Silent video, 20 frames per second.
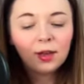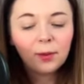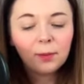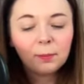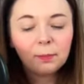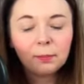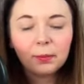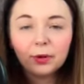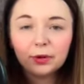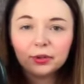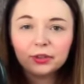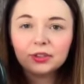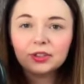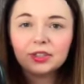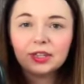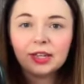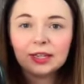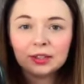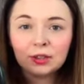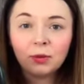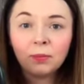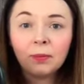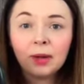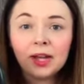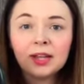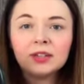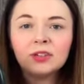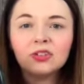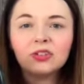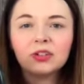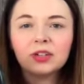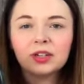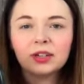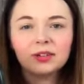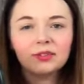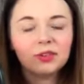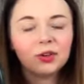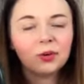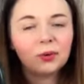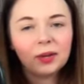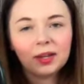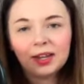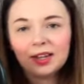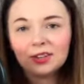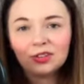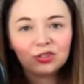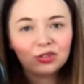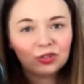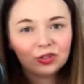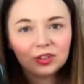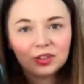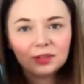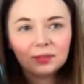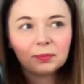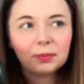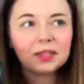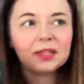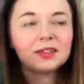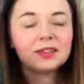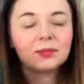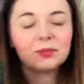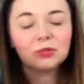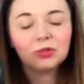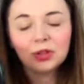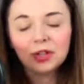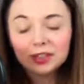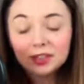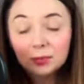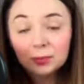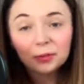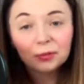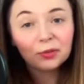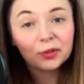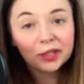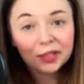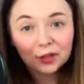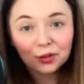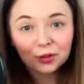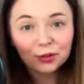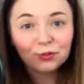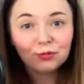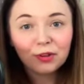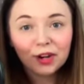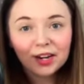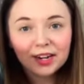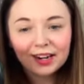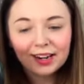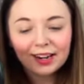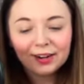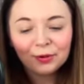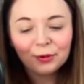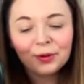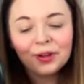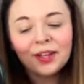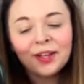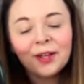But in your mind, you're kind of going, I shouldn't because I'm trying to be really good right now.